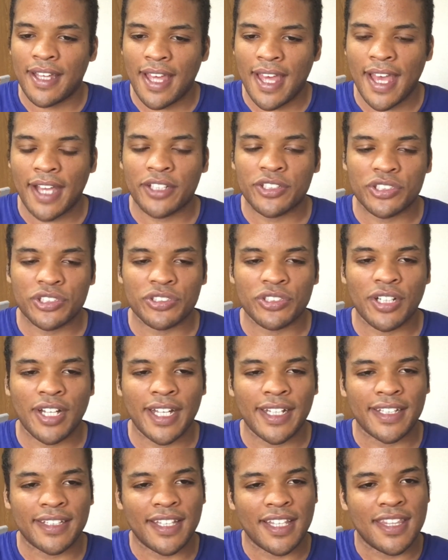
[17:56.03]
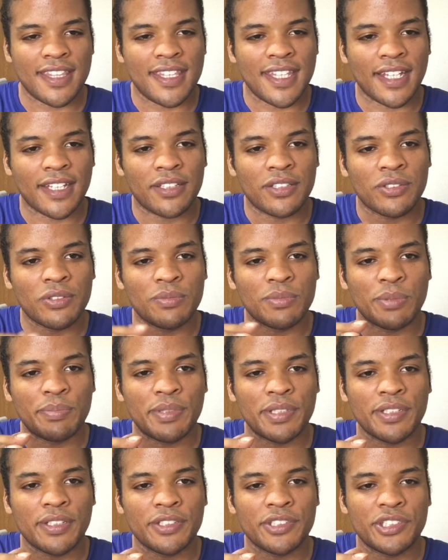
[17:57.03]
extra, I get the thick normal
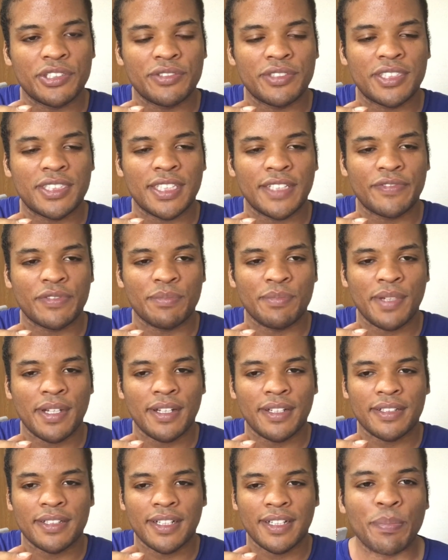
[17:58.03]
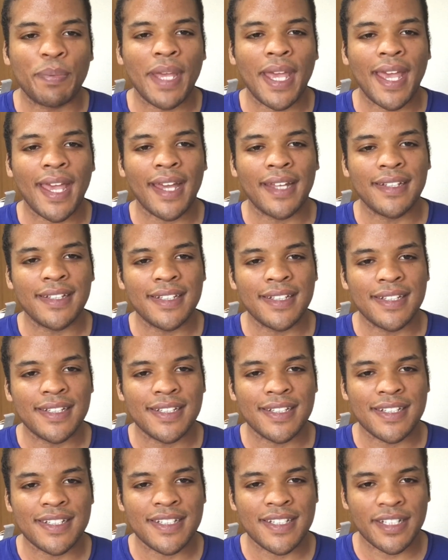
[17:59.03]
pillows you would see from America. Japan
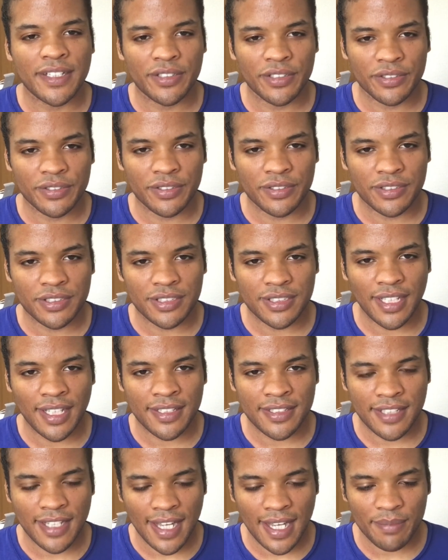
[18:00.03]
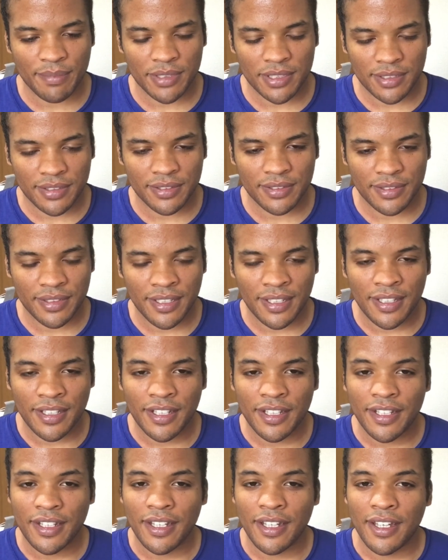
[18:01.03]
nickels and dime you.
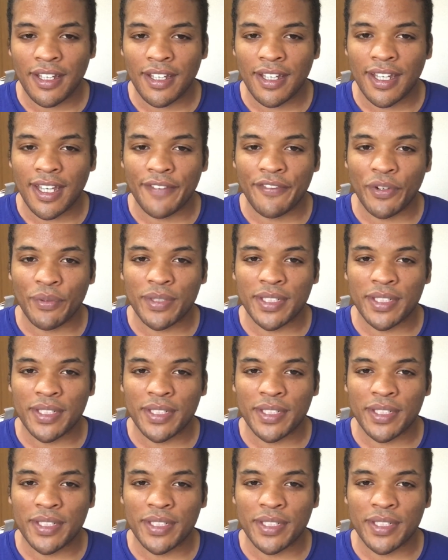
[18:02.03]
If I